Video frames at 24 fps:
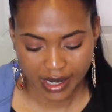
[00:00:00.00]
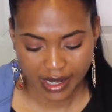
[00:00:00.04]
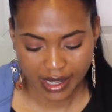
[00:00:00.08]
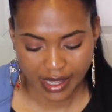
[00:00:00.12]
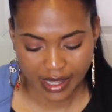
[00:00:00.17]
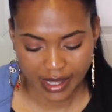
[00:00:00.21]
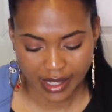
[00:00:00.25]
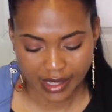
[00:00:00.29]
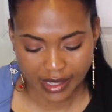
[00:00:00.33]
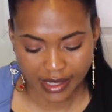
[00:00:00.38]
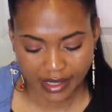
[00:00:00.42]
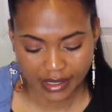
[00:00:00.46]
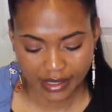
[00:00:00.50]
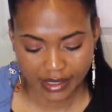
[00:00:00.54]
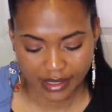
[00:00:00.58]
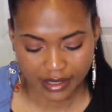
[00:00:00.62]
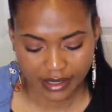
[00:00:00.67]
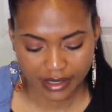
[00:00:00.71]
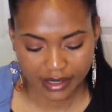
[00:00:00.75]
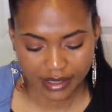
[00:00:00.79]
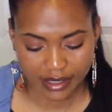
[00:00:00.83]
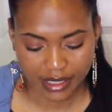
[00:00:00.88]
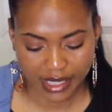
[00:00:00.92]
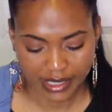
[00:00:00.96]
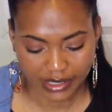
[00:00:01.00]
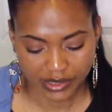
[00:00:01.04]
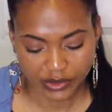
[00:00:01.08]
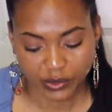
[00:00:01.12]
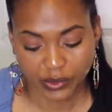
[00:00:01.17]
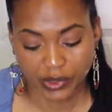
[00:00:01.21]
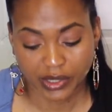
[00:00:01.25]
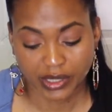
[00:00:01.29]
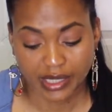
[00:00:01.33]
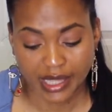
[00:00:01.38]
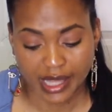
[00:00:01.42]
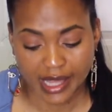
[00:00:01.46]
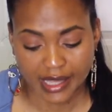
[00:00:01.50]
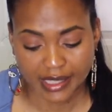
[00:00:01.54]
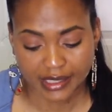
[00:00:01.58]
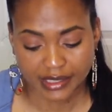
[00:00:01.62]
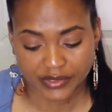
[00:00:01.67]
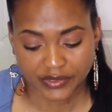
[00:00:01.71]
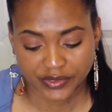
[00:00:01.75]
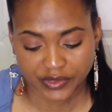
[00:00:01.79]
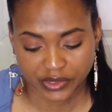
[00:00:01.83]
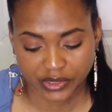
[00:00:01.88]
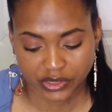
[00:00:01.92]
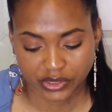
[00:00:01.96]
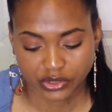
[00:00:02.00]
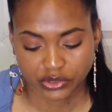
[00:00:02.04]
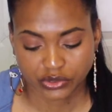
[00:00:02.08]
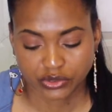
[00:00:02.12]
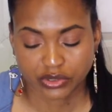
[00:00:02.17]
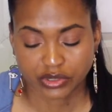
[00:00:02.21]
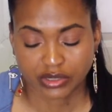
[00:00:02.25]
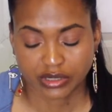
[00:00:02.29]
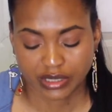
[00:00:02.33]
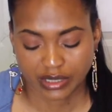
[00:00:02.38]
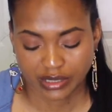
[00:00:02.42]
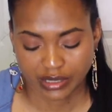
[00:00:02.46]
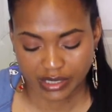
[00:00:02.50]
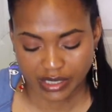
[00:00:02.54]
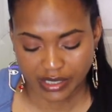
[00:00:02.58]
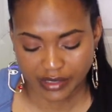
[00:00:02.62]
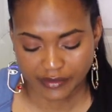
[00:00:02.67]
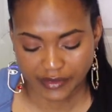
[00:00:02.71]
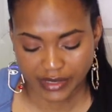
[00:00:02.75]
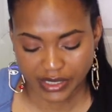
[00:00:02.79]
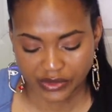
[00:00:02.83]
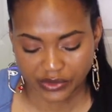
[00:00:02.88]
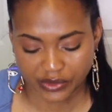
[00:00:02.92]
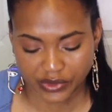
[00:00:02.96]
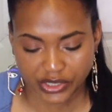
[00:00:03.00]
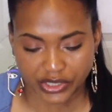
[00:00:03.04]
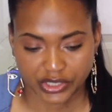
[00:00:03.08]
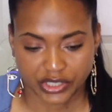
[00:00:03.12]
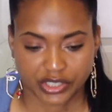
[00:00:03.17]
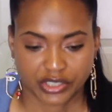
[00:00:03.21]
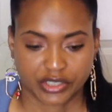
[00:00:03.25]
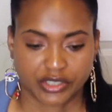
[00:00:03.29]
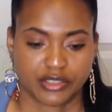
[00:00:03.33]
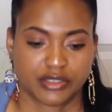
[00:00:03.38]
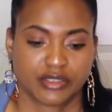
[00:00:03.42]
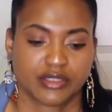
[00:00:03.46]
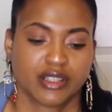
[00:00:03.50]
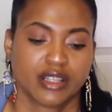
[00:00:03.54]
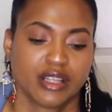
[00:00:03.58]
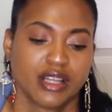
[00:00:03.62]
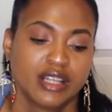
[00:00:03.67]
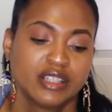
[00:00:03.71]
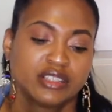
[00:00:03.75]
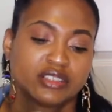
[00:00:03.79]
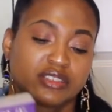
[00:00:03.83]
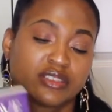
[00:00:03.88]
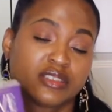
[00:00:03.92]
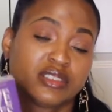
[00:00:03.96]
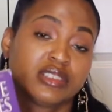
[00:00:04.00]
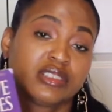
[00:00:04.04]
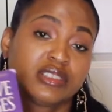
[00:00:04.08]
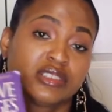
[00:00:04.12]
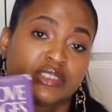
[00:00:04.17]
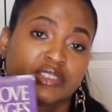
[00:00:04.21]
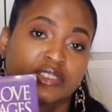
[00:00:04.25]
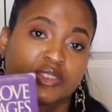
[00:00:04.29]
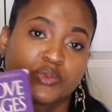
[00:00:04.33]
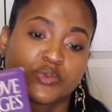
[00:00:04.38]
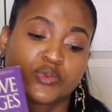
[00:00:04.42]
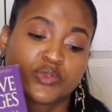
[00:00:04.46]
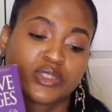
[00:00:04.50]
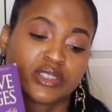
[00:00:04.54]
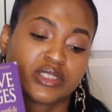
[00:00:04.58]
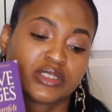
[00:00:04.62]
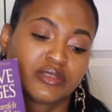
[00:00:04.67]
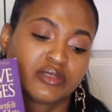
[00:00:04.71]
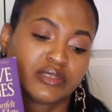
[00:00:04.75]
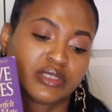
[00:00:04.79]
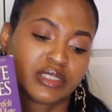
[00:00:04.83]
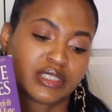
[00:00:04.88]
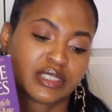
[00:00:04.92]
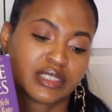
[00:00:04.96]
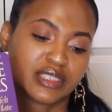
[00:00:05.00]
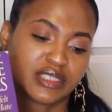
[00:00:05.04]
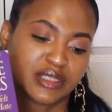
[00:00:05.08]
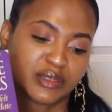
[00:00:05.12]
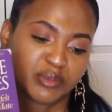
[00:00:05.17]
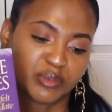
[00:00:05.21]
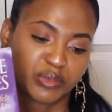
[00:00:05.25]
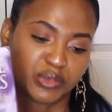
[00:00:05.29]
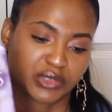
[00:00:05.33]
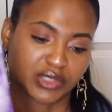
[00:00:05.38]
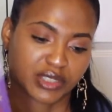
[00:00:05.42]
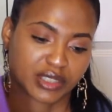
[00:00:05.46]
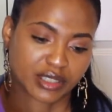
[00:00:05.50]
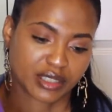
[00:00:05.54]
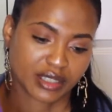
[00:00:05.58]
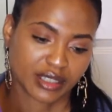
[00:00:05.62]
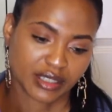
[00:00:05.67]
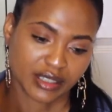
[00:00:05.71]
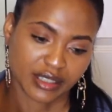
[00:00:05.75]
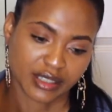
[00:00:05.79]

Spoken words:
as feel truly loved in return. So this is a really good book